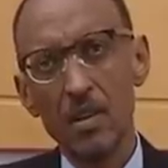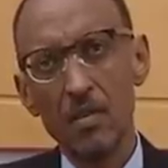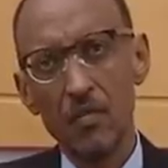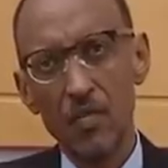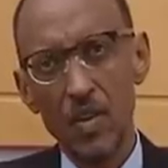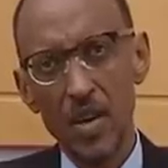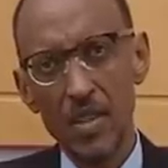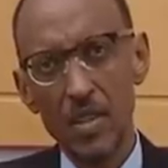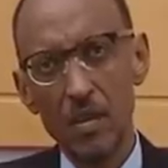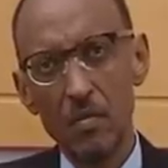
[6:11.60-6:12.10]

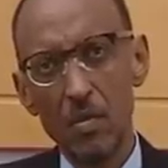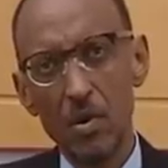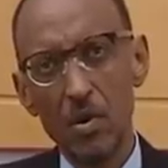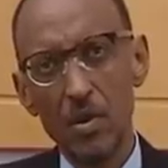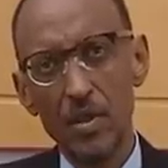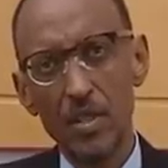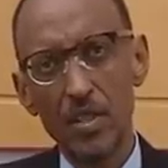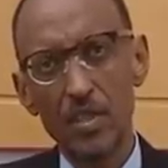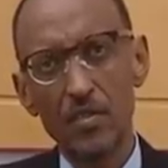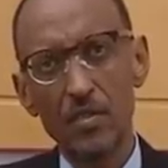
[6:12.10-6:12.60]

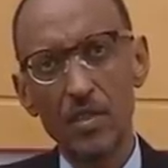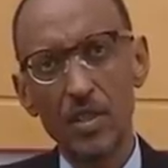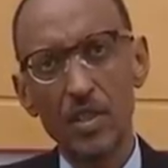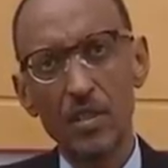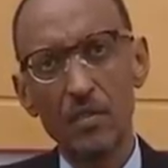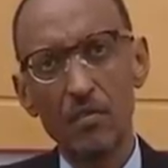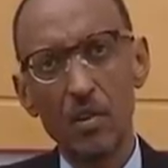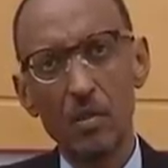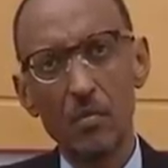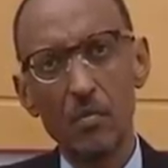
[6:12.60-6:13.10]
Furthermore, district
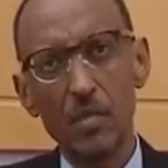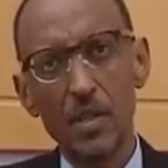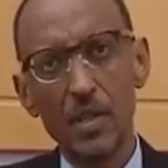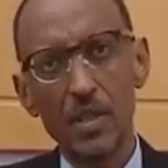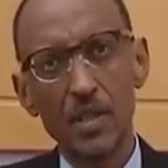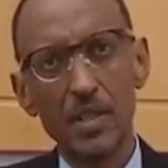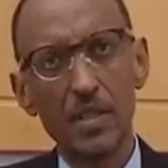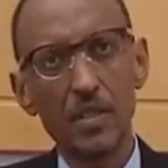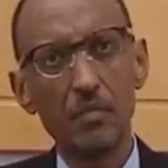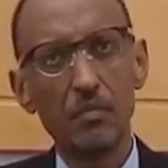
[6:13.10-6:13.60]

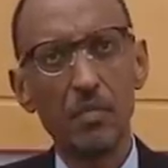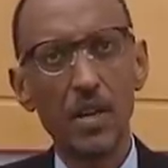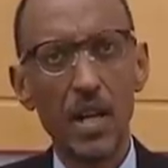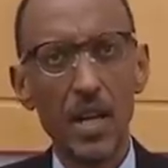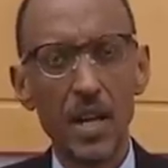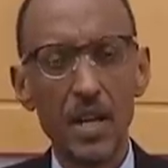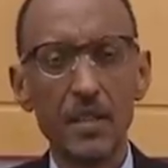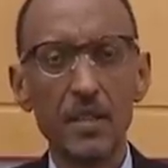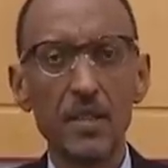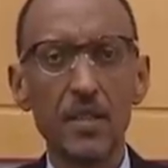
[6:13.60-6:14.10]
development
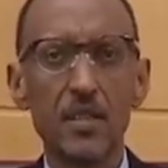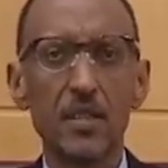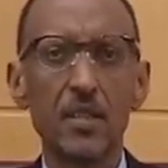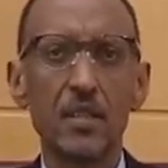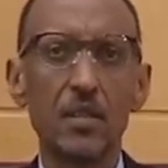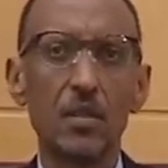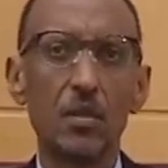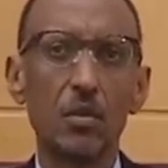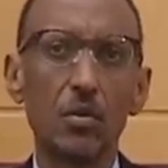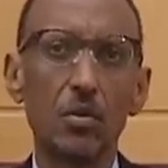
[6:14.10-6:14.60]

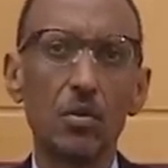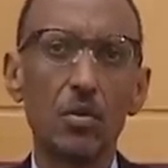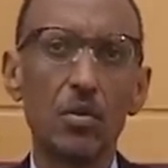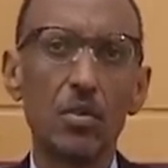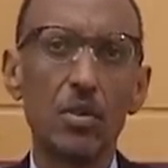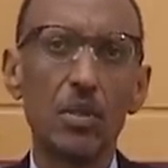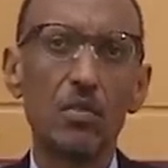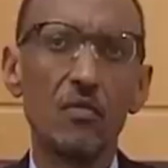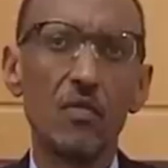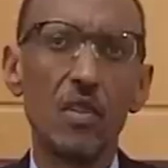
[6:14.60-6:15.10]
plans
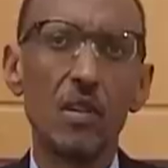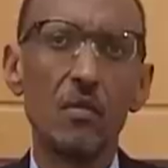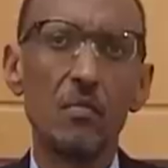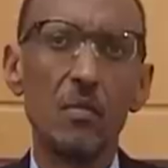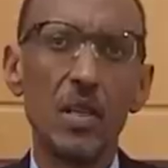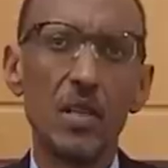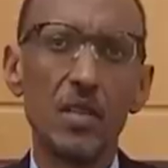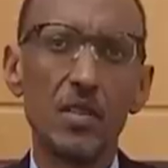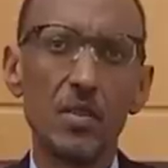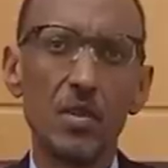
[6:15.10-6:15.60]
include
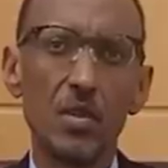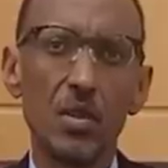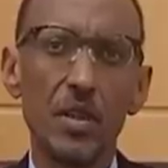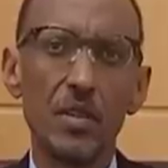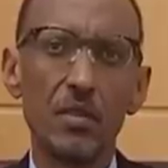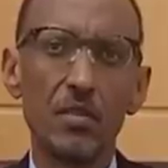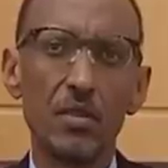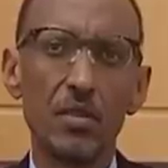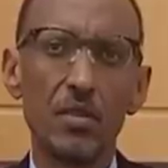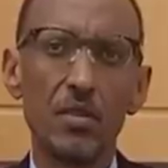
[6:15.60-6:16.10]
environmental
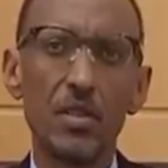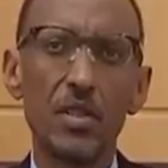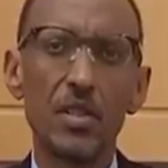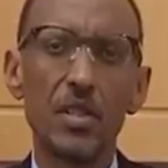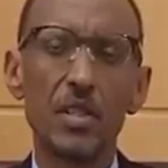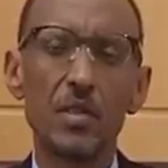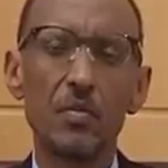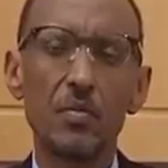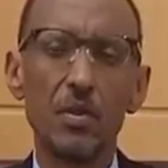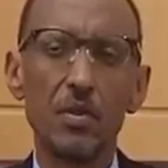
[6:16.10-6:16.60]
and
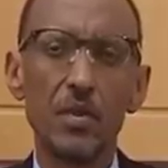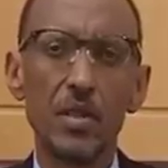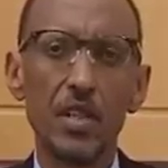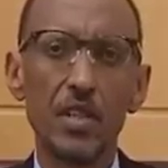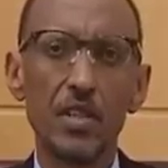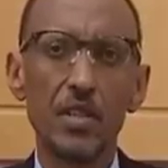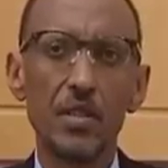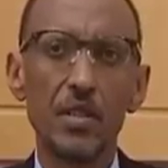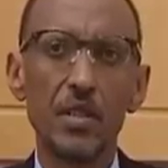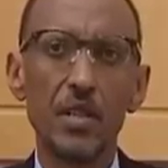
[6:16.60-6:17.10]
resources
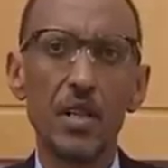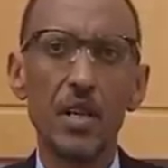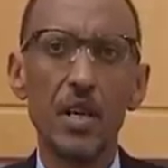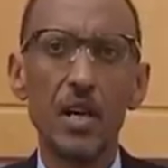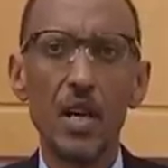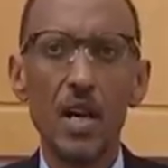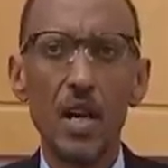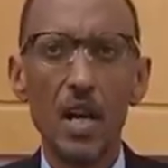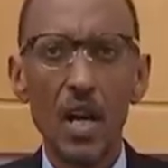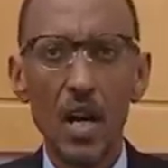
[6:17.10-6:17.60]
protection
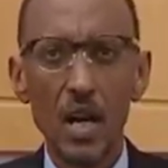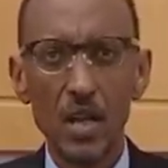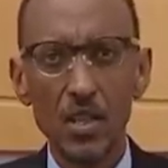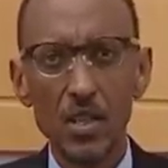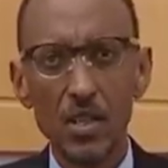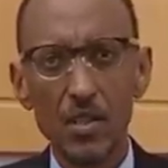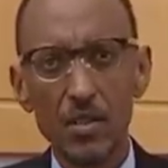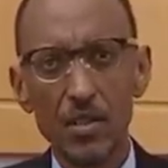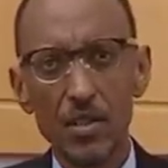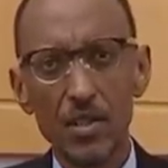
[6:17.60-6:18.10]

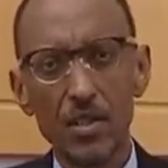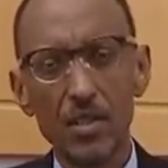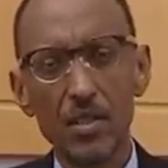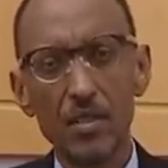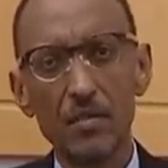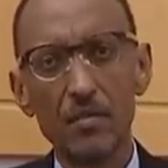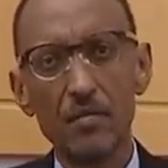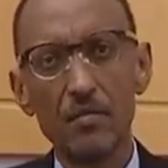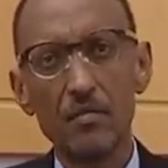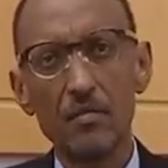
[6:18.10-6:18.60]

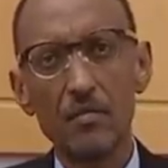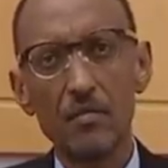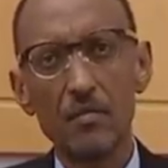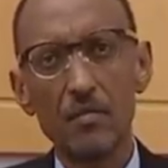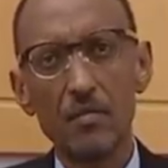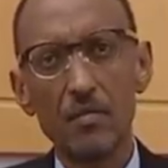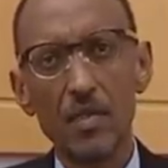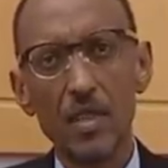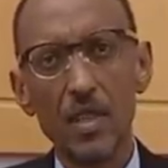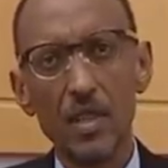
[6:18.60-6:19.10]
actions.
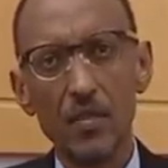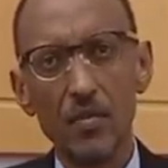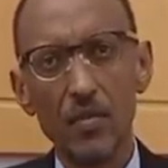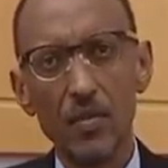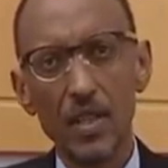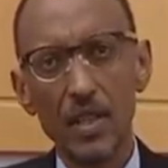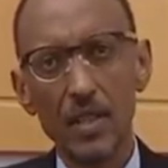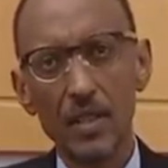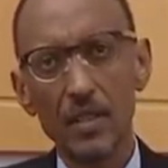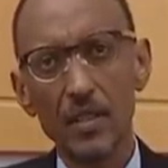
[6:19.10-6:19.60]
In
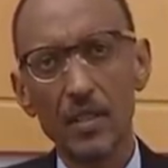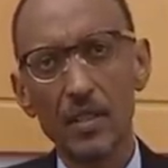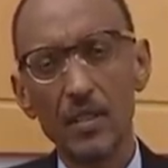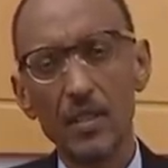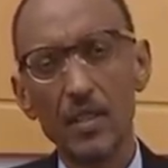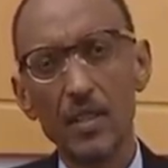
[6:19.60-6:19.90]
fact,